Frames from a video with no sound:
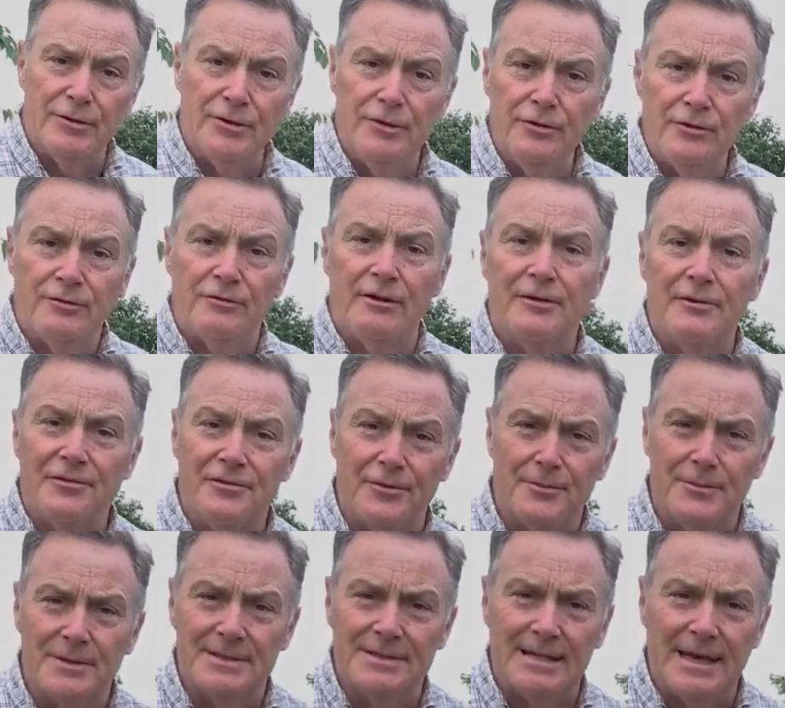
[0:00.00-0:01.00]
new growth
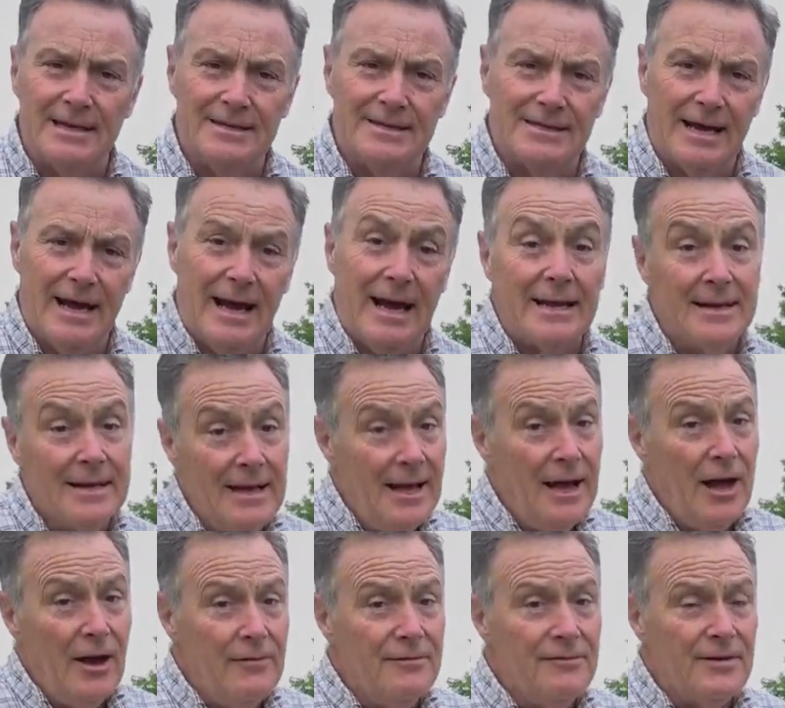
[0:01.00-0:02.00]
from the centre and
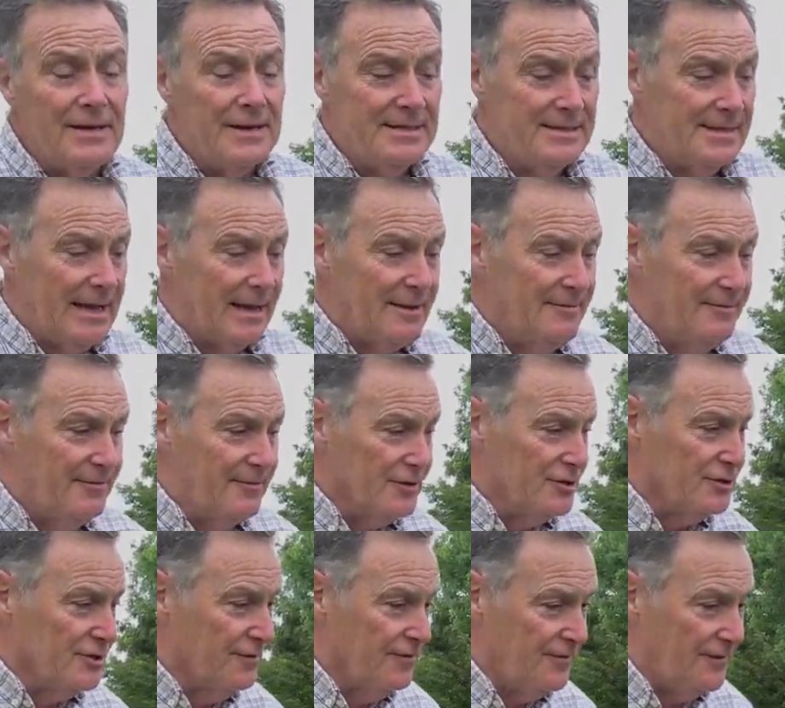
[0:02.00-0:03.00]
hopefully a second
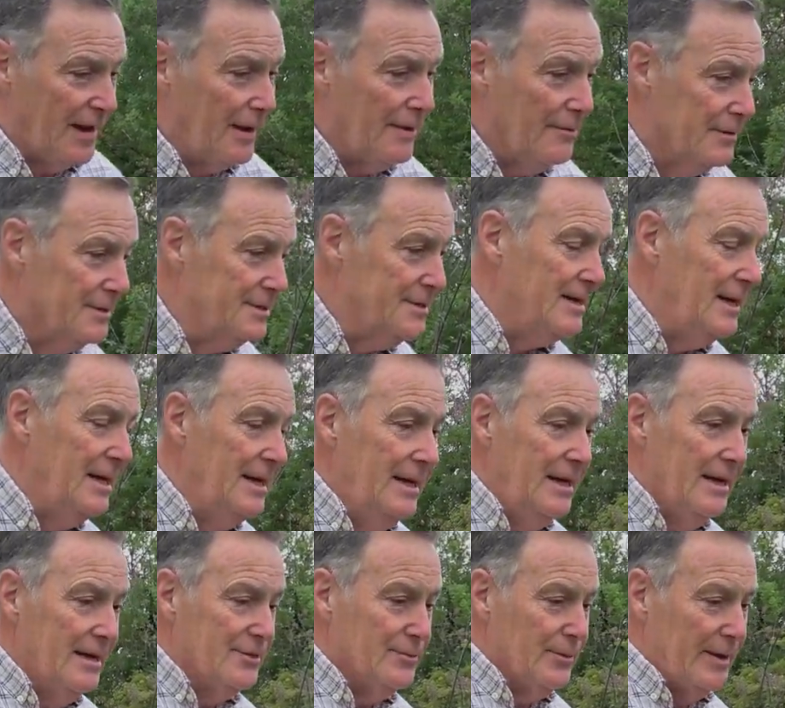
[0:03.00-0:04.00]
flush of flowers
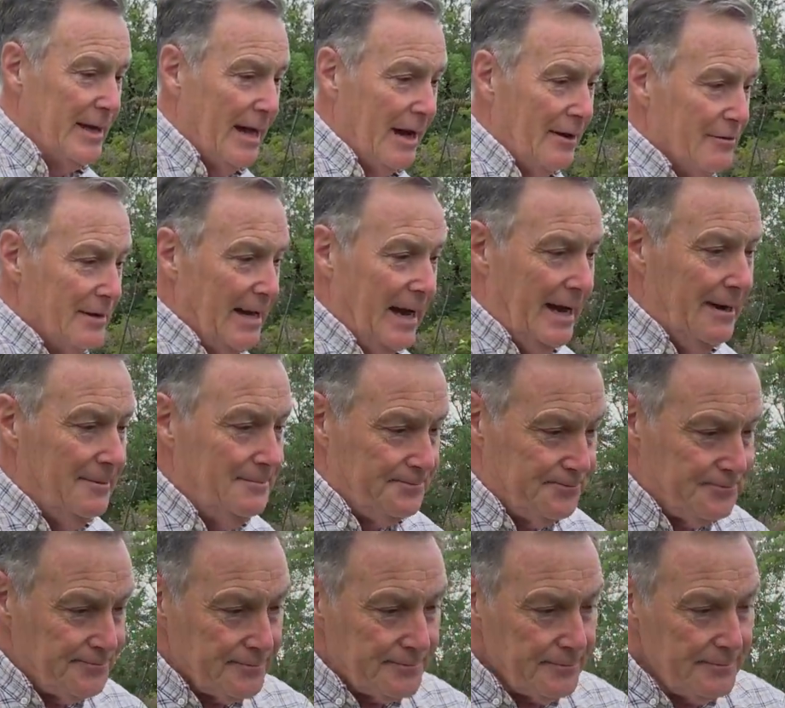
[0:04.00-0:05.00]
as we go down.
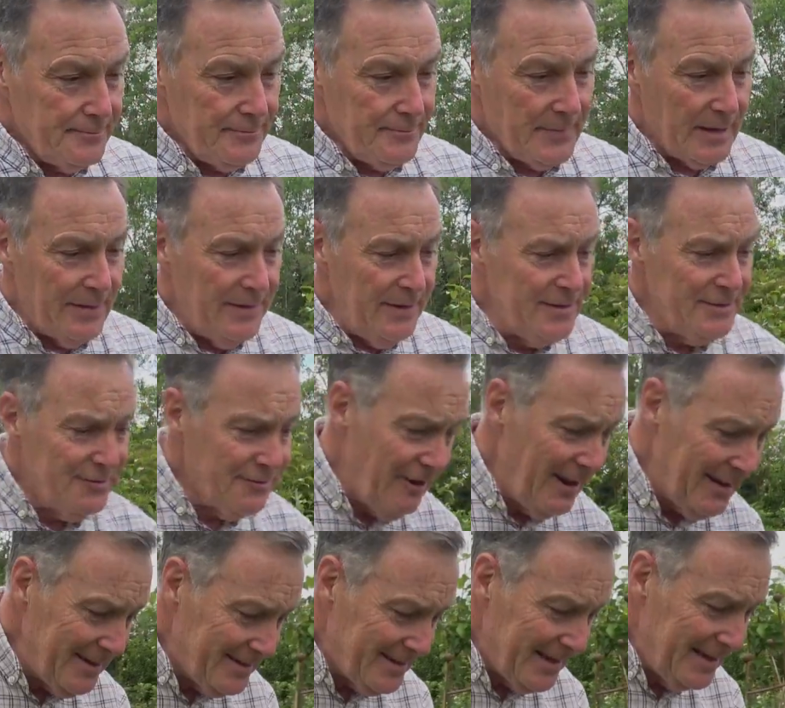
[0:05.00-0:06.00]
This
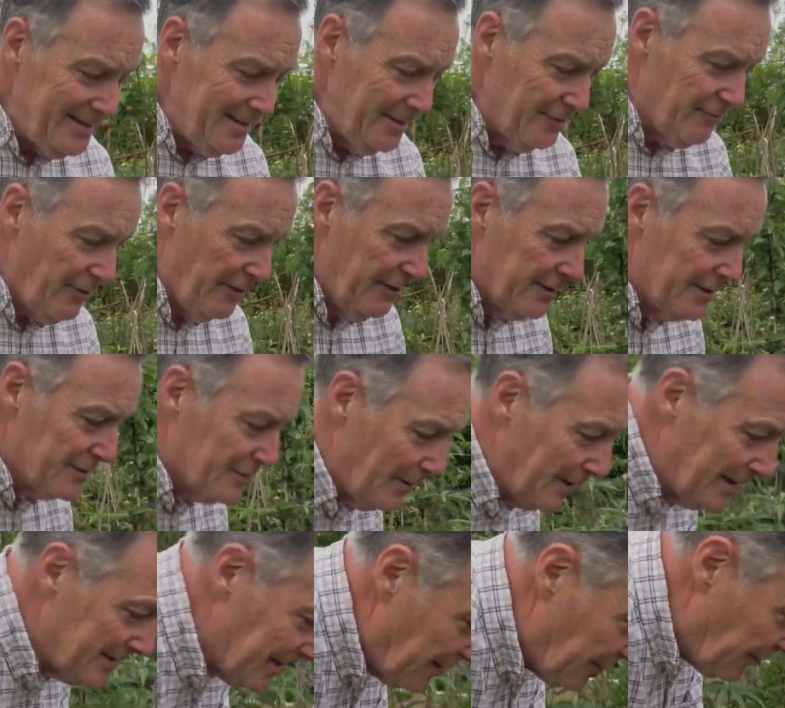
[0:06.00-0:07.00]
grass isn't growing as
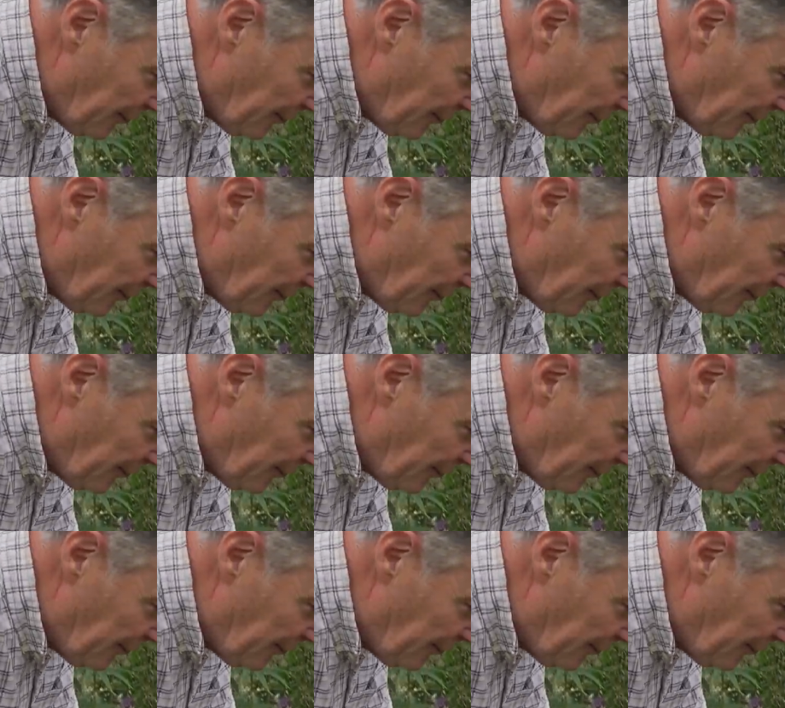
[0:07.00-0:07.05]
well as I